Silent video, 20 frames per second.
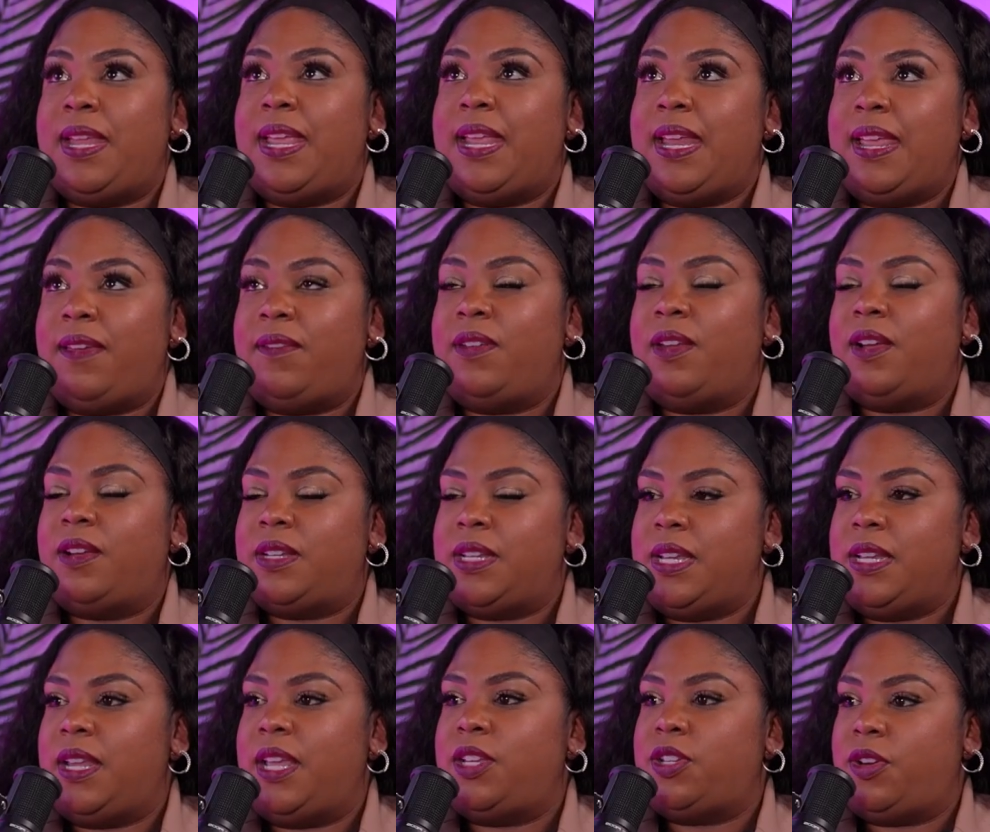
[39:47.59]
and even our
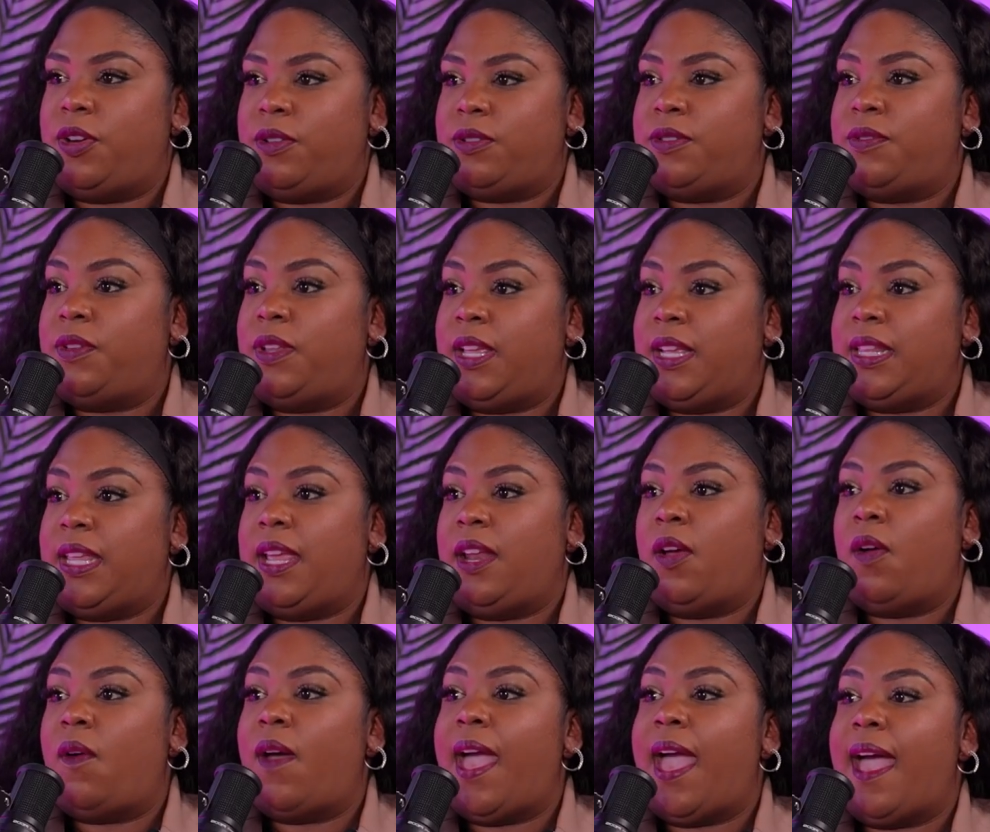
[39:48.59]
teenage girls feel like they
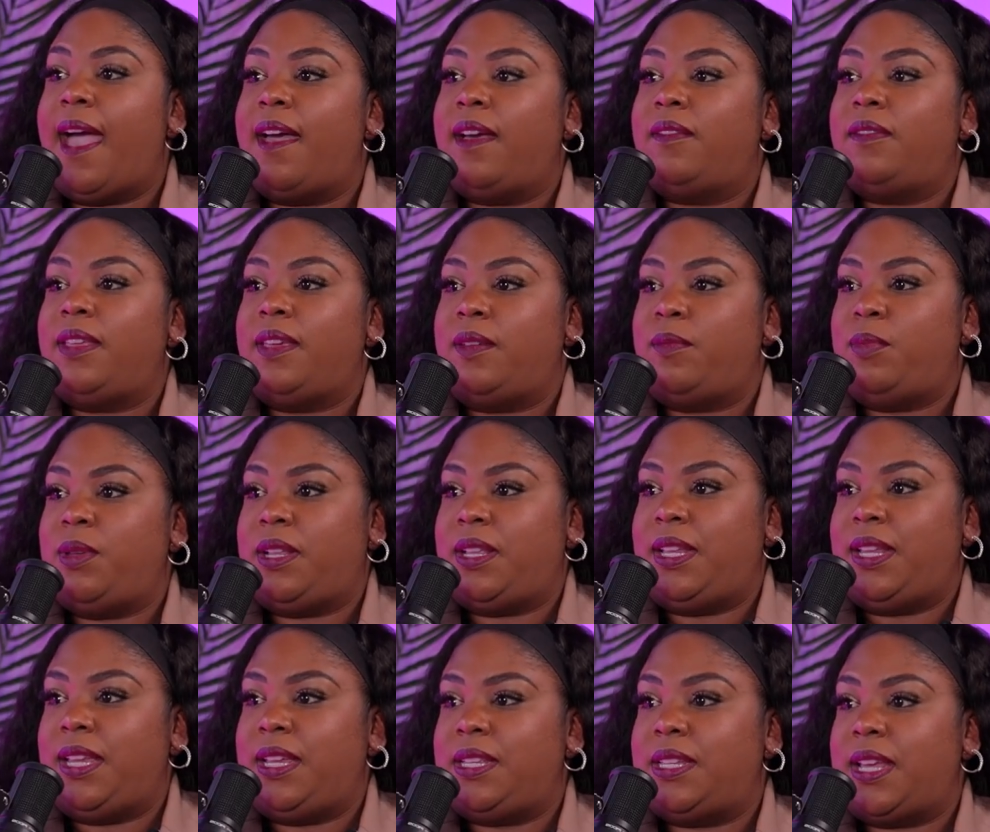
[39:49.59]
don't have the
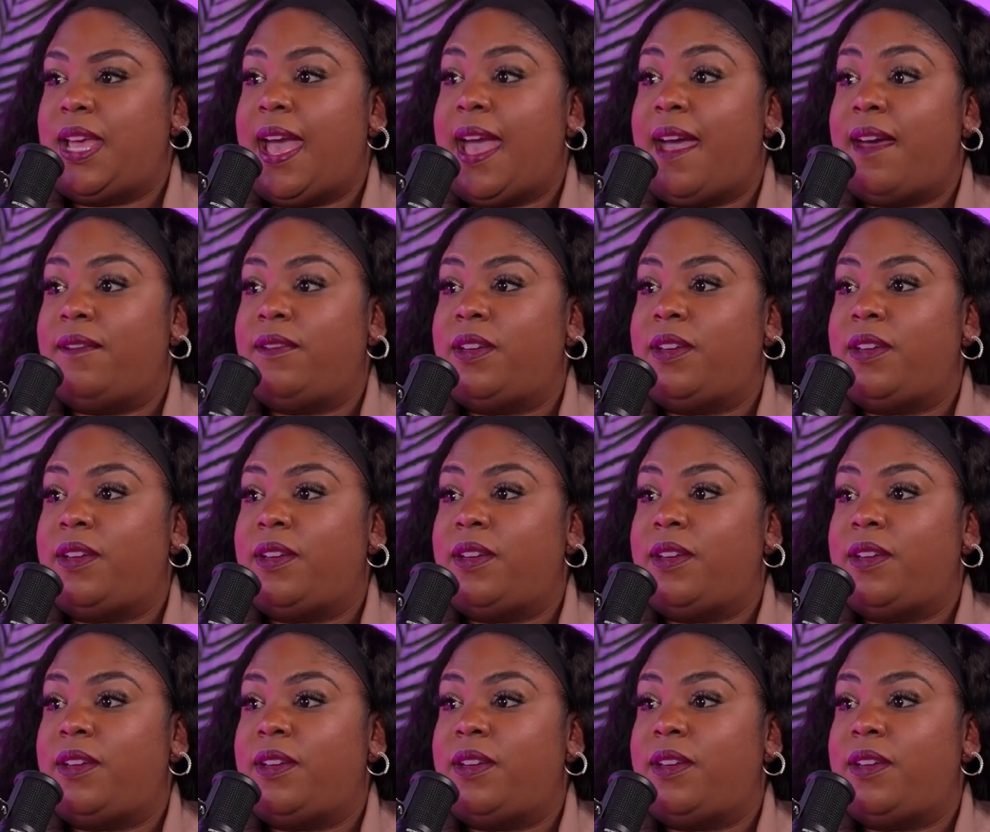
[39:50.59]
ability to have